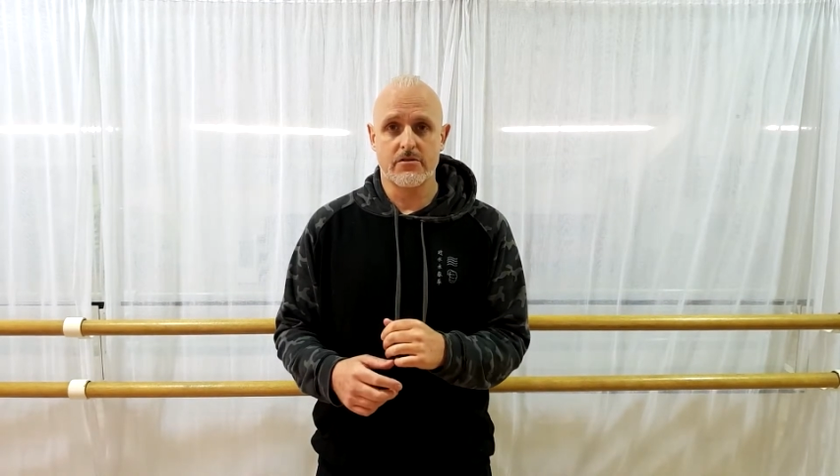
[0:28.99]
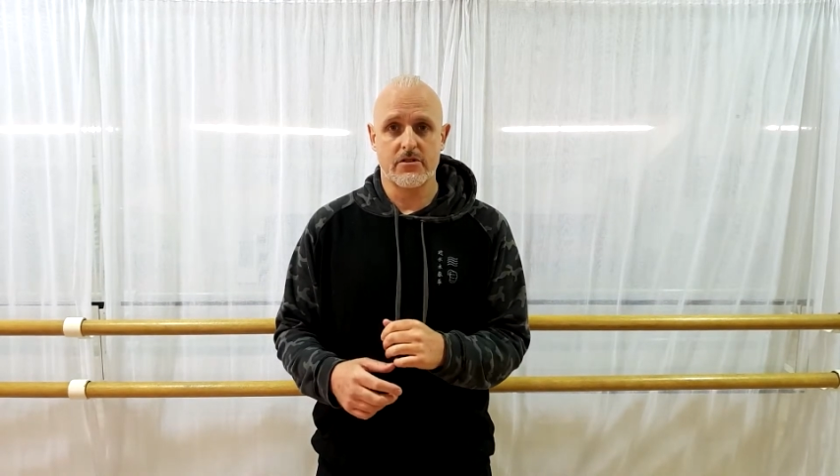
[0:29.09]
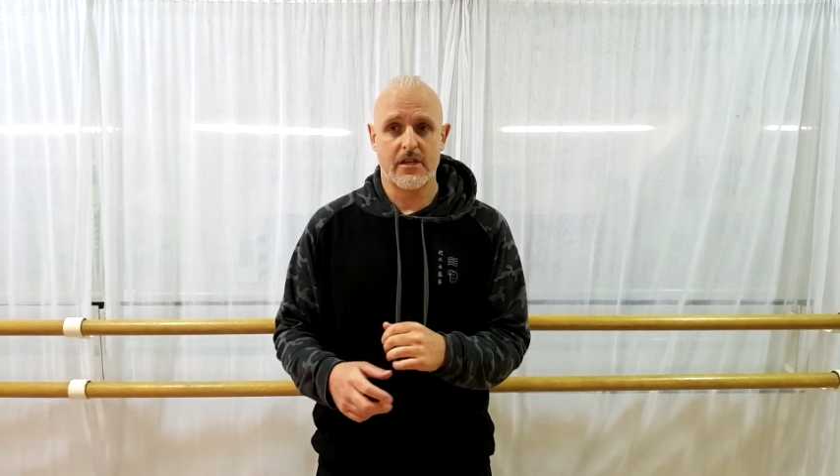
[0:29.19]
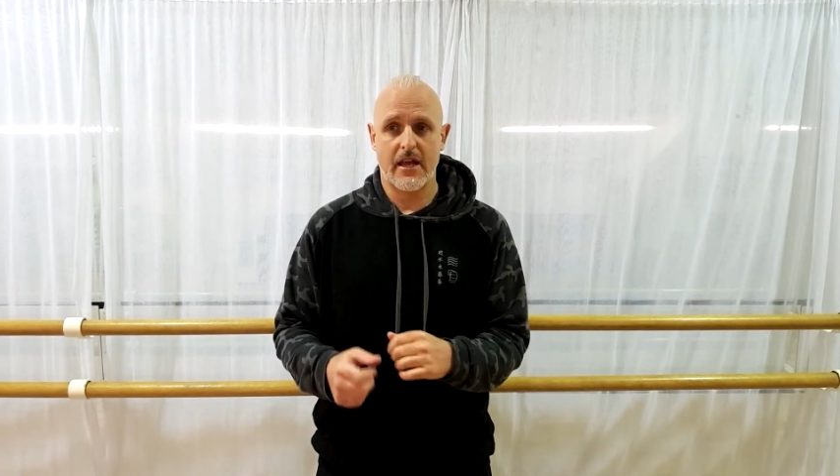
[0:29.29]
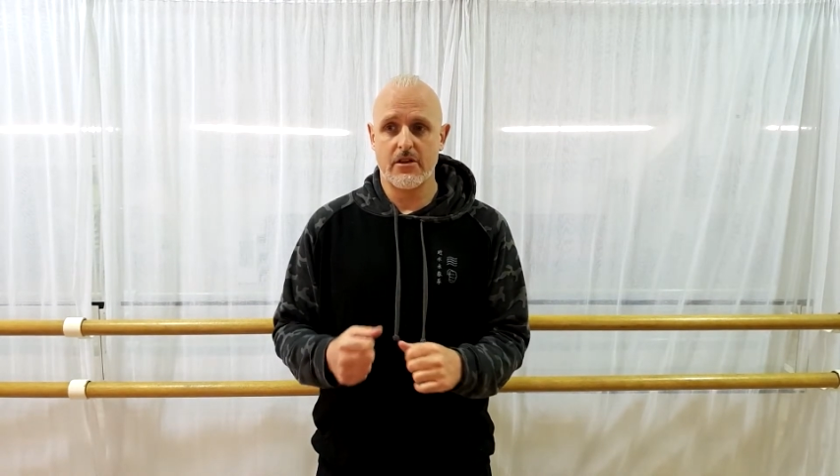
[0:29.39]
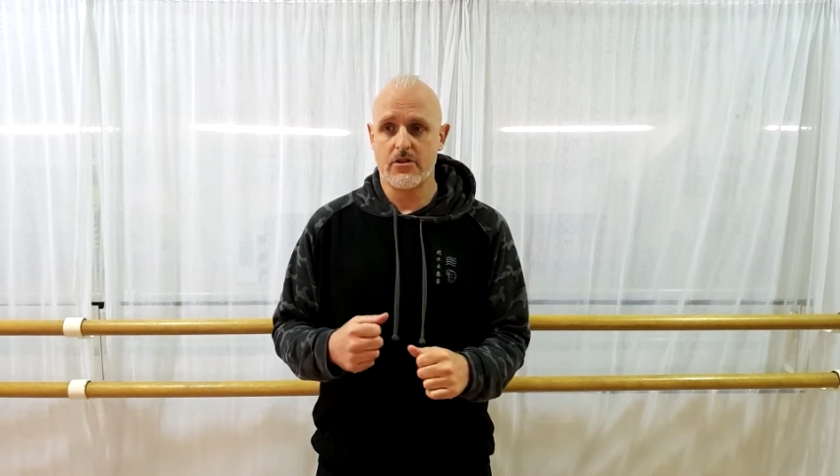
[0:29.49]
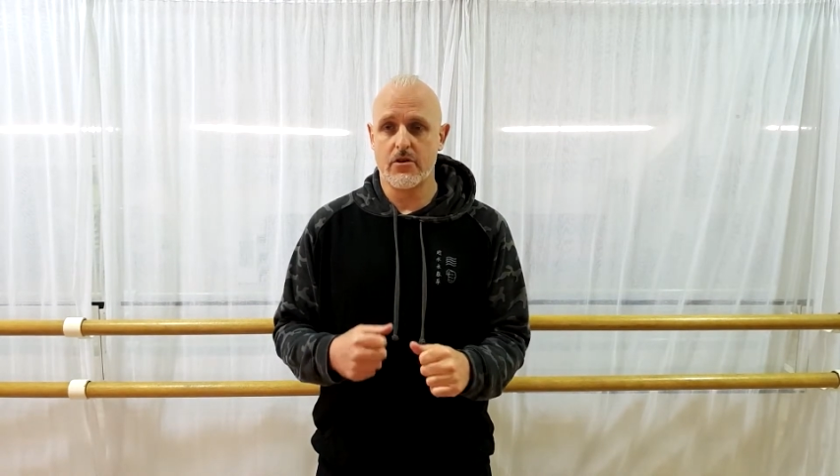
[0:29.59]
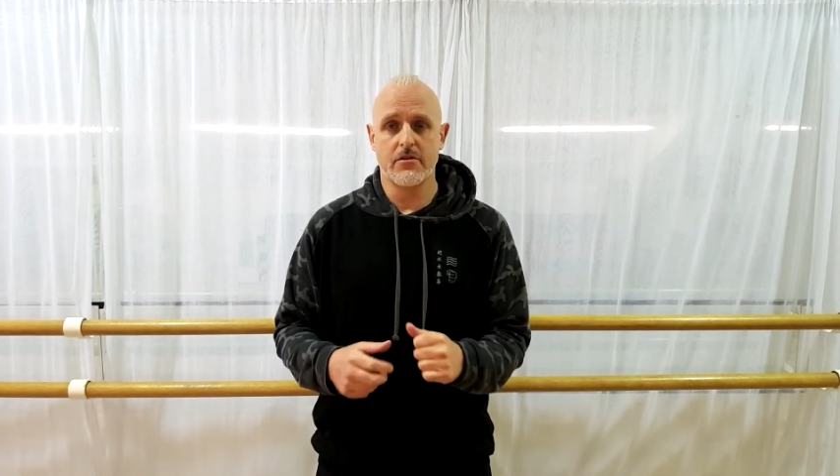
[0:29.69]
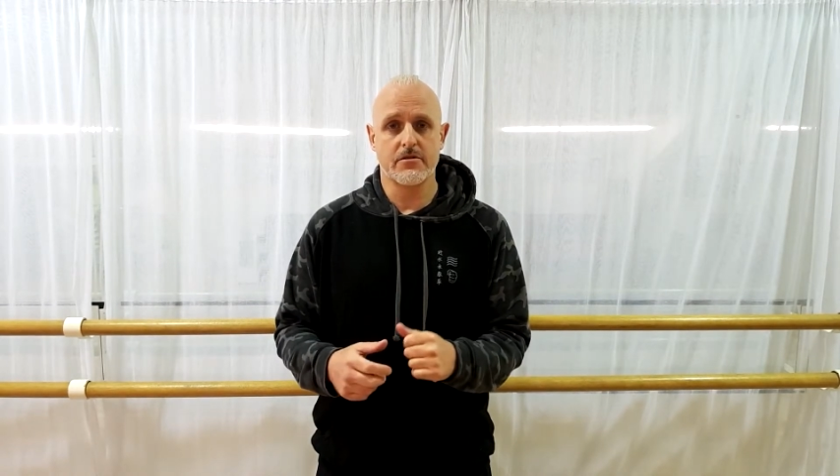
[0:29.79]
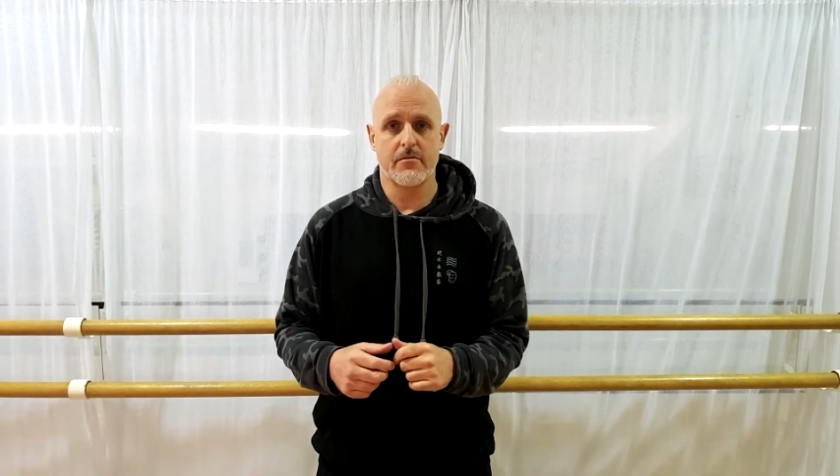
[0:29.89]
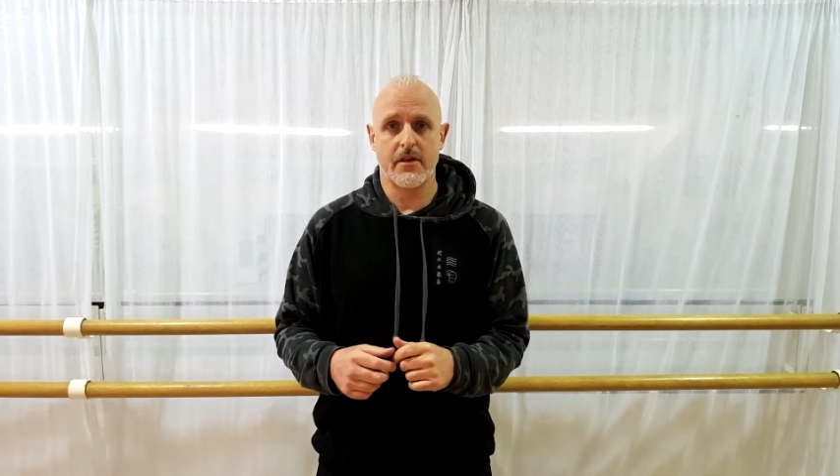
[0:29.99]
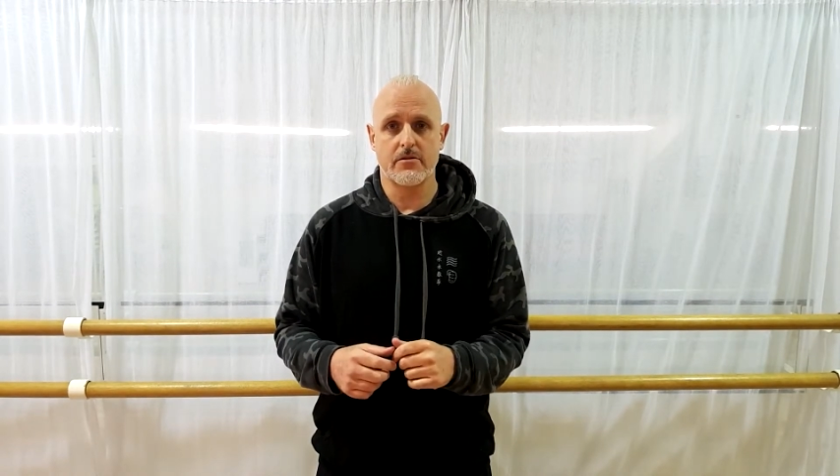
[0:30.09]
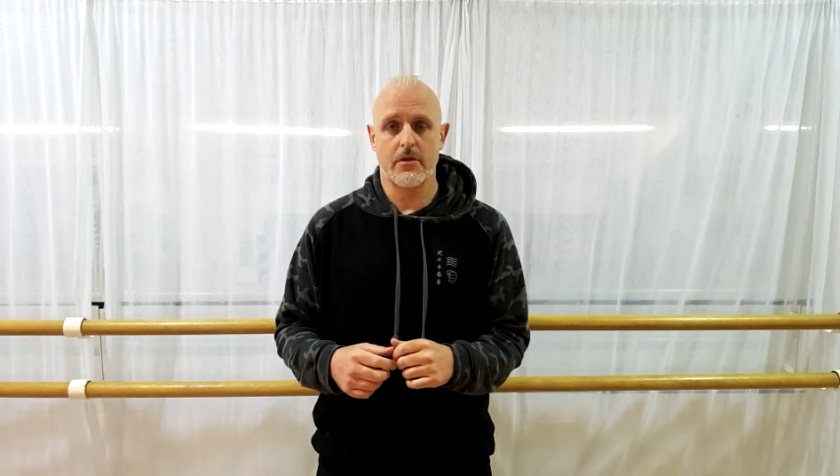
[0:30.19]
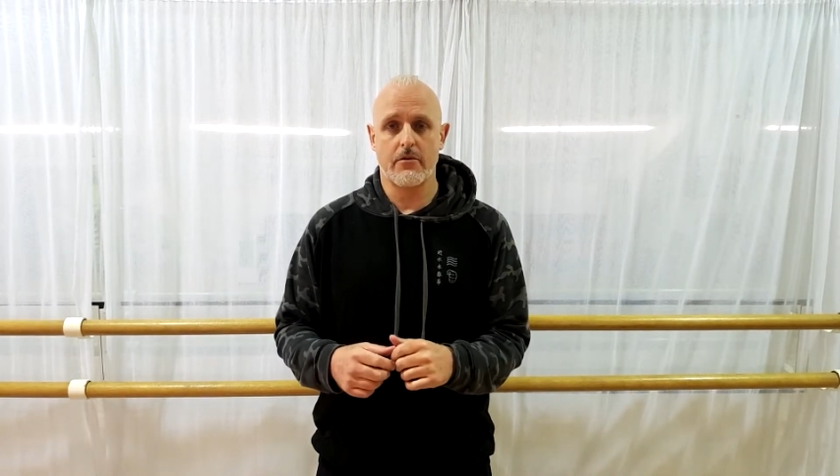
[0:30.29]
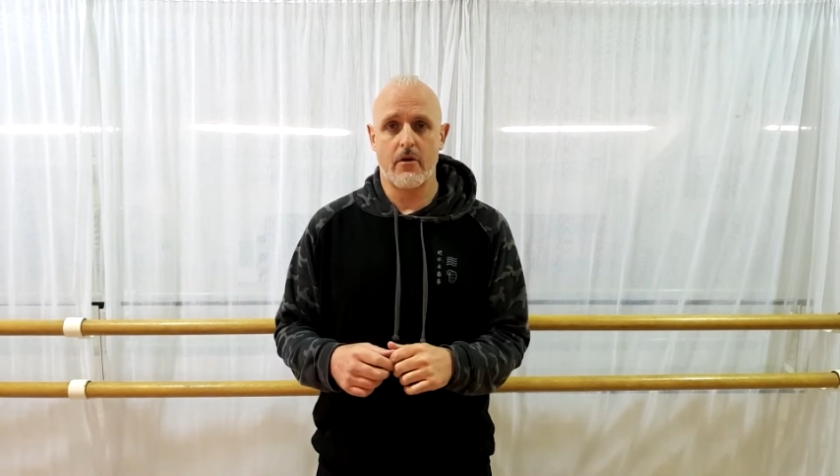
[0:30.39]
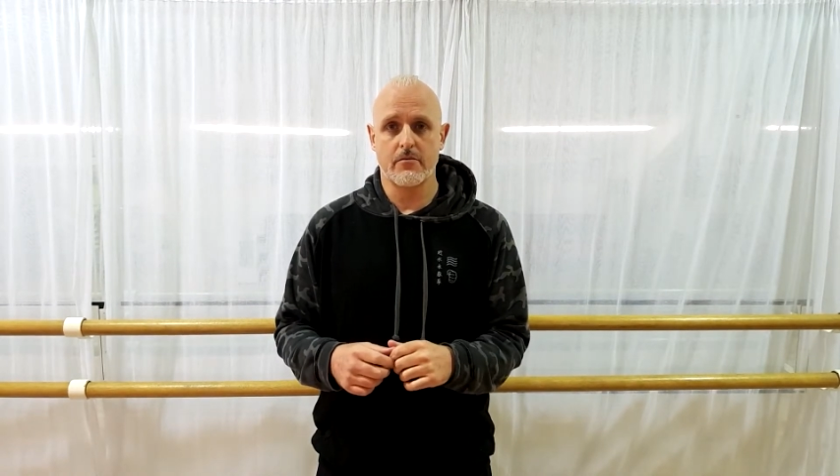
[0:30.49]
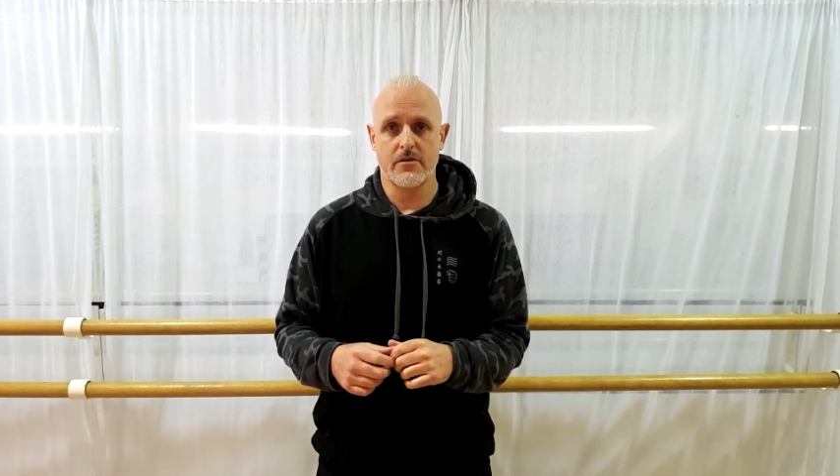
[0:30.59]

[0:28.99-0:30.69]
just to get you doing some things with your arms